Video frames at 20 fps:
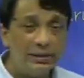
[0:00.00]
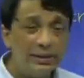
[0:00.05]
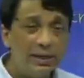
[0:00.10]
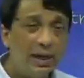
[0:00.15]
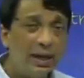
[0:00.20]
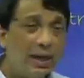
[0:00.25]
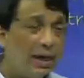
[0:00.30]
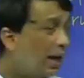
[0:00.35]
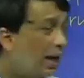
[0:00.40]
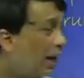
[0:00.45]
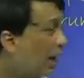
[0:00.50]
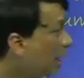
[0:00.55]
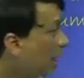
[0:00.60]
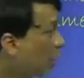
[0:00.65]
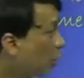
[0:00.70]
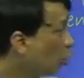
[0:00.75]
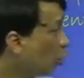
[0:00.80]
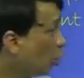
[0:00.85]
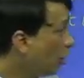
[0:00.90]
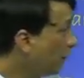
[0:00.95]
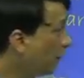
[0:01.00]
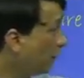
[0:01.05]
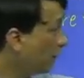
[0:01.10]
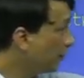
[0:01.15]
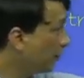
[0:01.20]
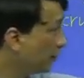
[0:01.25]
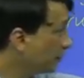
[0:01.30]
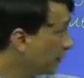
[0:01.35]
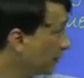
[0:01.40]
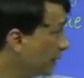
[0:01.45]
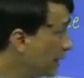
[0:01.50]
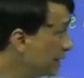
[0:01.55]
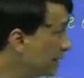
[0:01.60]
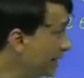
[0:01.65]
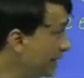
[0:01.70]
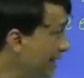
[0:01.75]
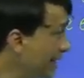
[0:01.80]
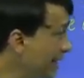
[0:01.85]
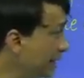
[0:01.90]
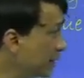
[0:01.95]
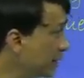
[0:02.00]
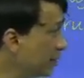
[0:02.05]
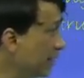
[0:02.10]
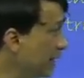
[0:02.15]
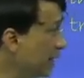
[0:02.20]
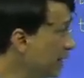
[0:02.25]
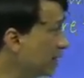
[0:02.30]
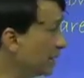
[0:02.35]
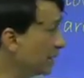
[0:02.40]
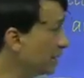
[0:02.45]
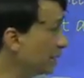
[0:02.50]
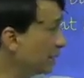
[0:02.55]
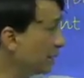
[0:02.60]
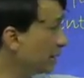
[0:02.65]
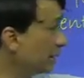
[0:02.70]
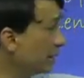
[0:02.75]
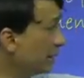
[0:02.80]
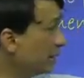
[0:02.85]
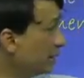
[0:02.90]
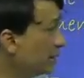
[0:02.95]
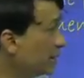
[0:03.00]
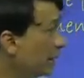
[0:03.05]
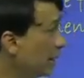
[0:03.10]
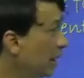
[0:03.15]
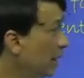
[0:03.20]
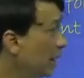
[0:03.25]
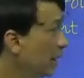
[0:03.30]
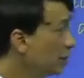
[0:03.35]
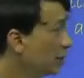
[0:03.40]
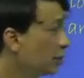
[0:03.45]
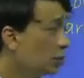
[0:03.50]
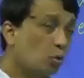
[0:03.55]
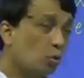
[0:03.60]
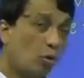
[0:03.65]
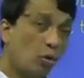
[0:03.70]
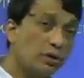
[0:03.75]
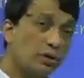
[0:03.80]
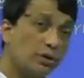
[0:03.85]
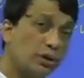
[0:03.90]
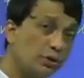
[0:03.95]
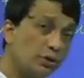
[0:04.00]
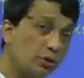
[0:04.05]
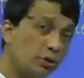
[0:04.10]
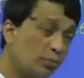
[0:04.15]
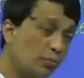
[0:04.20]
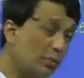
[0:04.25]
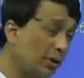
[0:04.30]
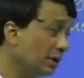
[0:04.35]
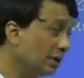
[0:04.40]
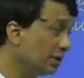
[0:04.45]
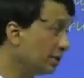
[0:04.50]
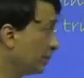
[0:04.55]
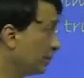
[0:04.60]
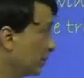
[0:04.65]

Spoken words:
is a row of cylinders, red cylinders. So what is the instrument?